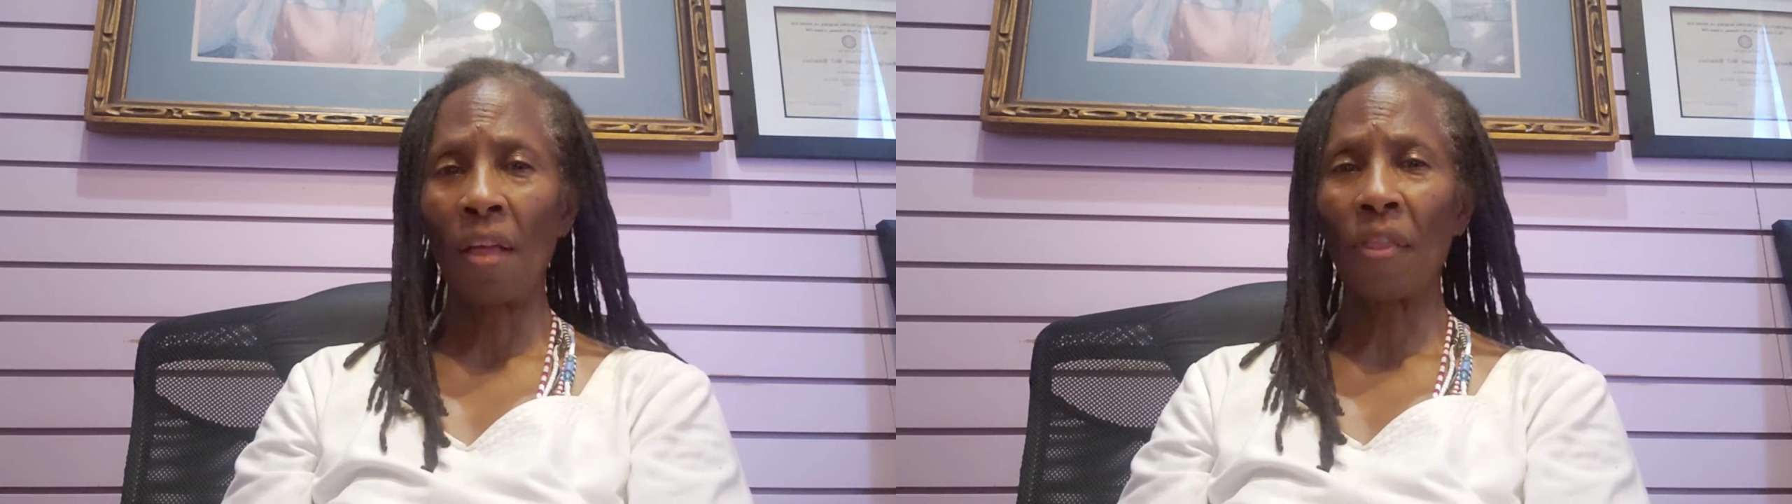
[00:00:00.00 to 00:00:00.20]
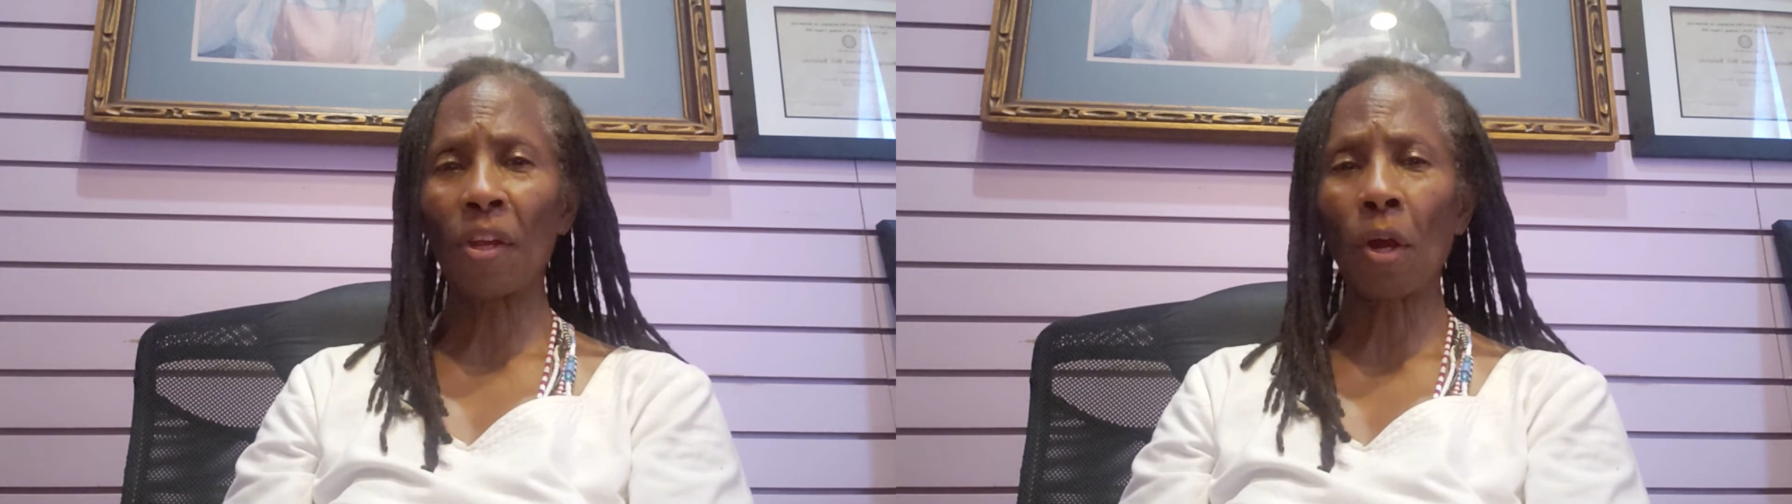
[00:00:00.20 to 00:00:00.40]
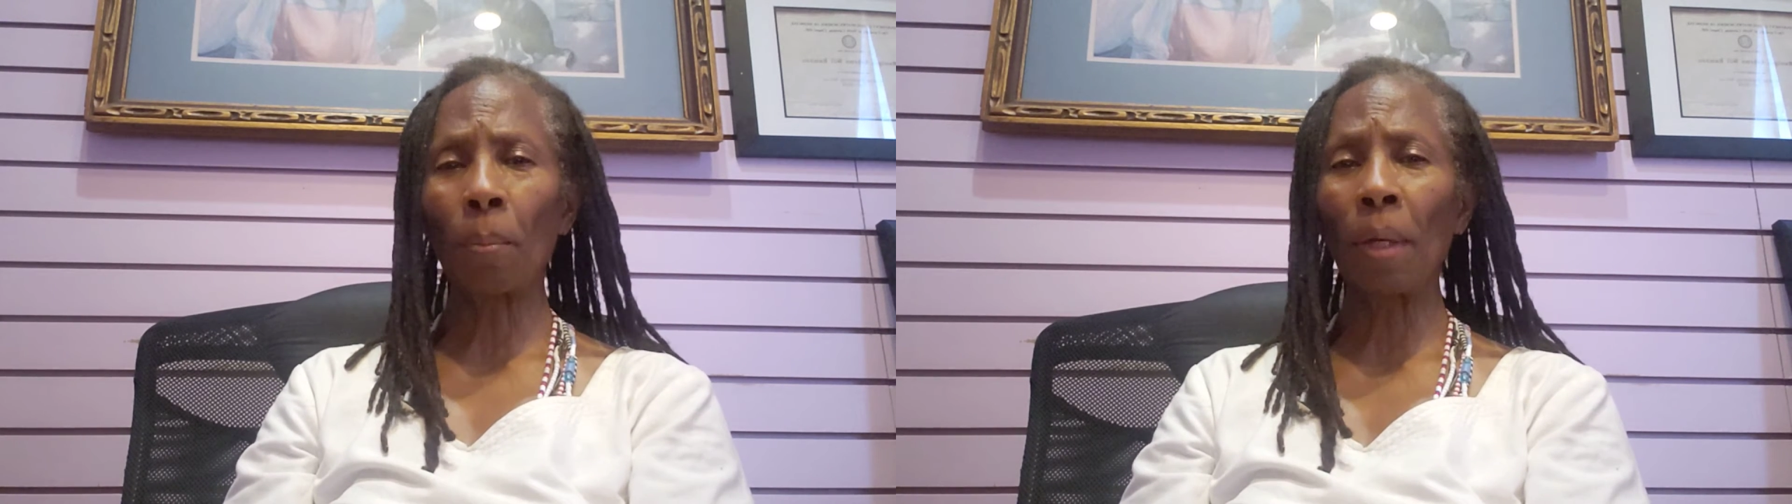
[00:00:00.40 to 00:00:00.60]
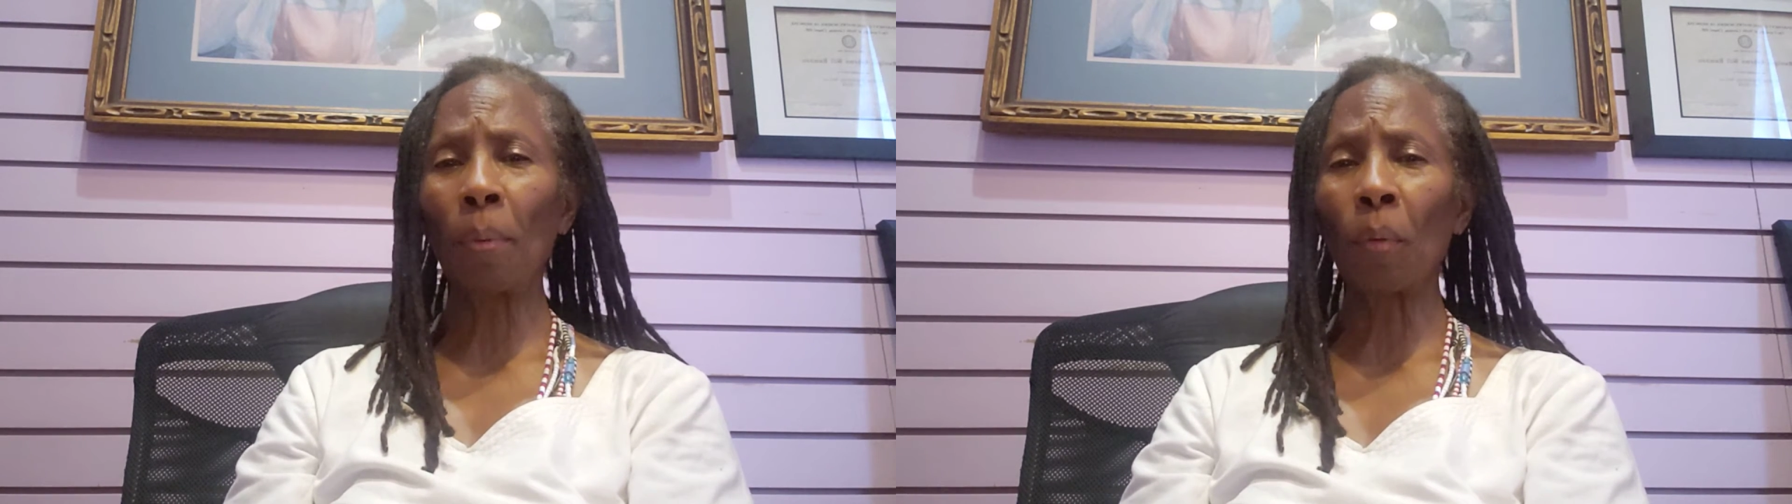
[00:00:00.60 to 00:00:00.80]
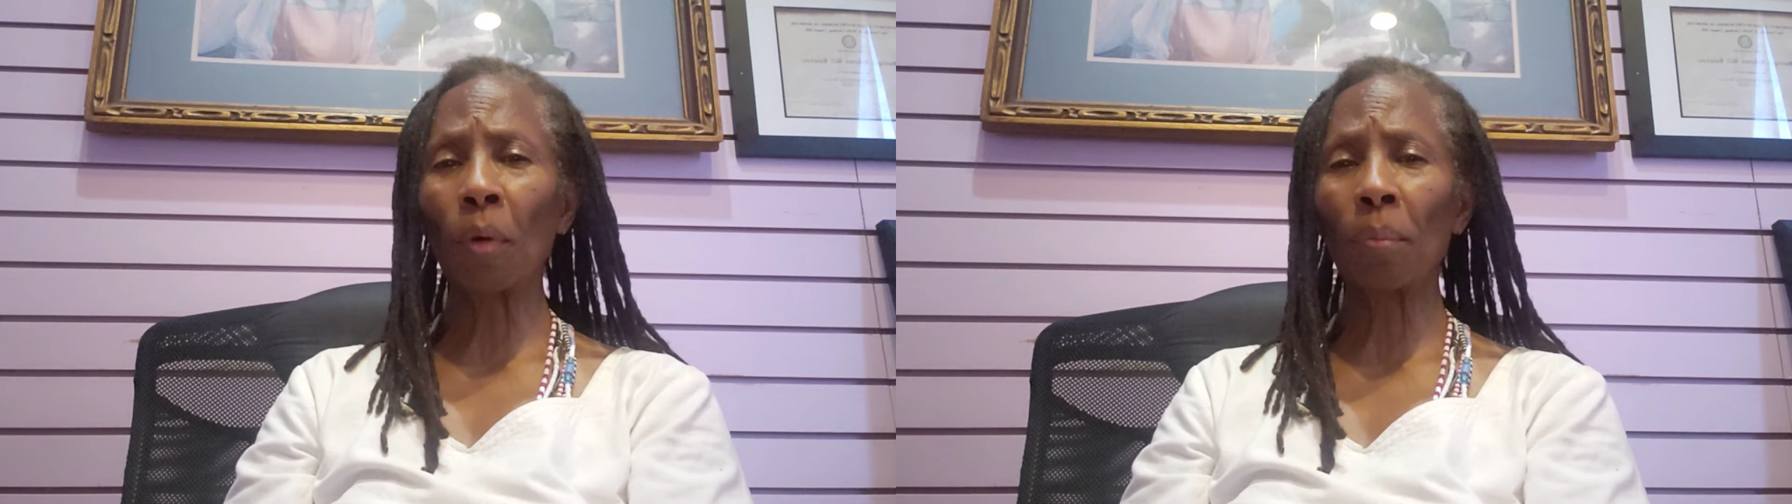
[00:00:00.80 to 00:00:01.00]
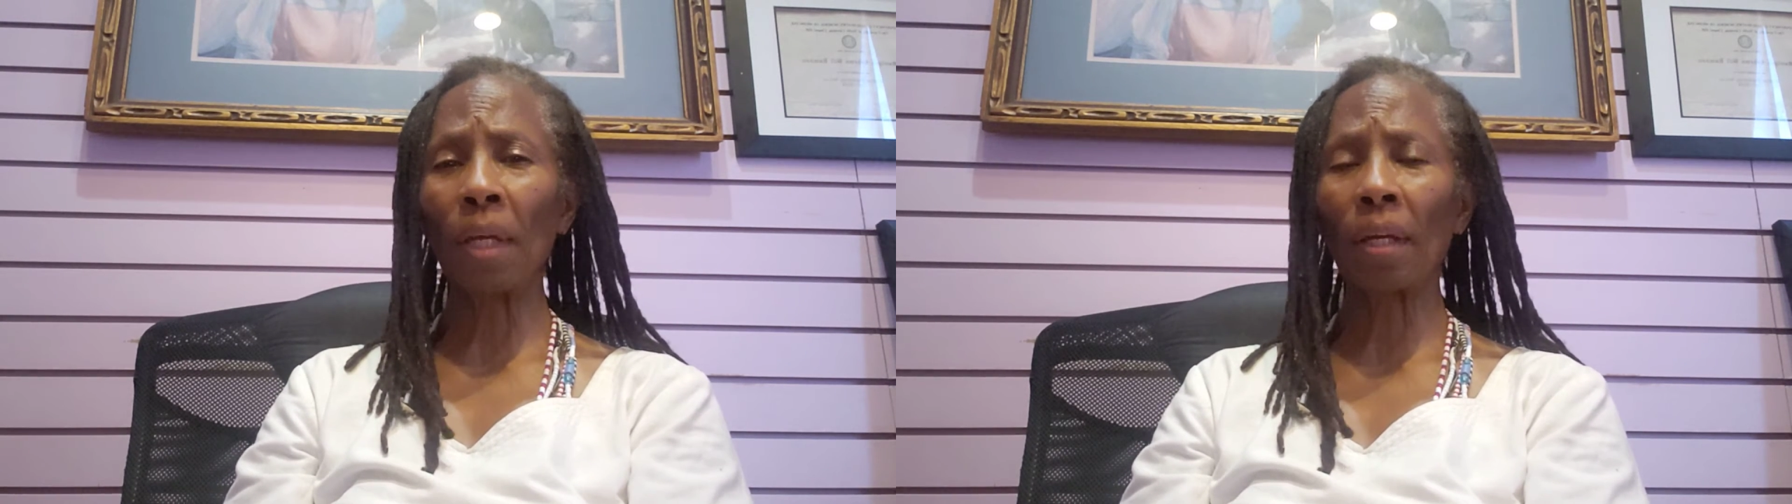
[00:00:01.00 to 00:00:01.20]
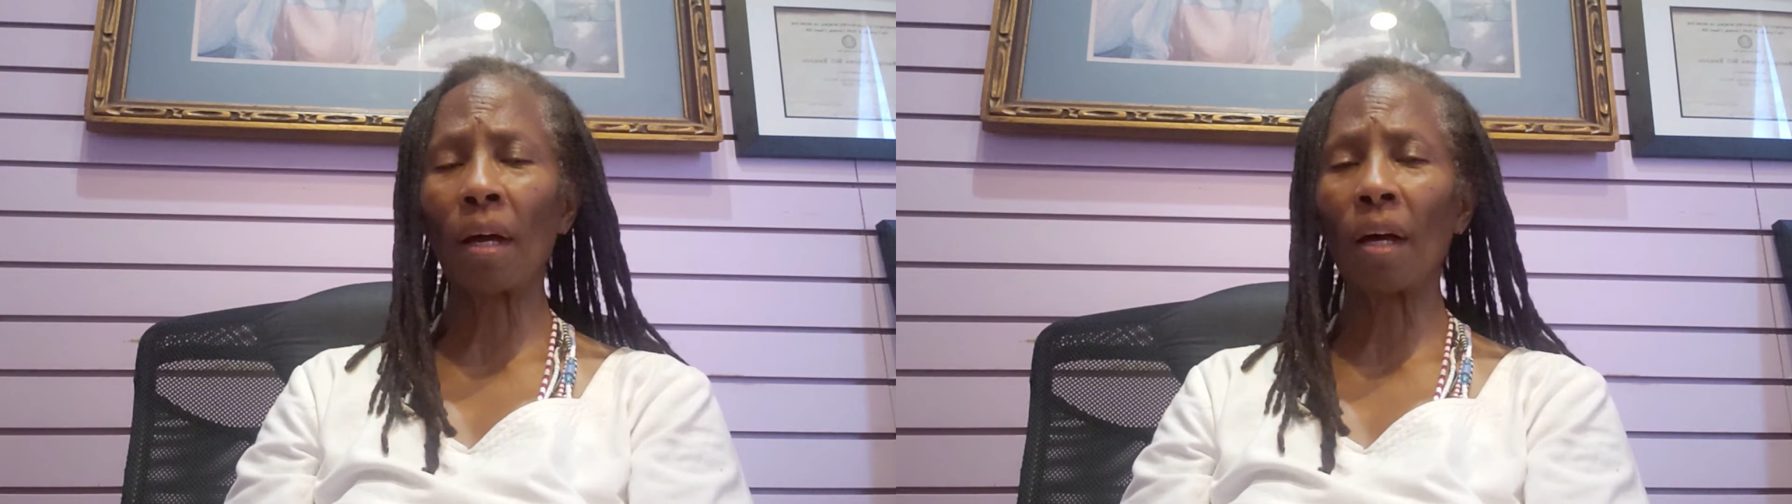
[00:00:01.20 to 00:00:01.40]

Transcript: that our people were being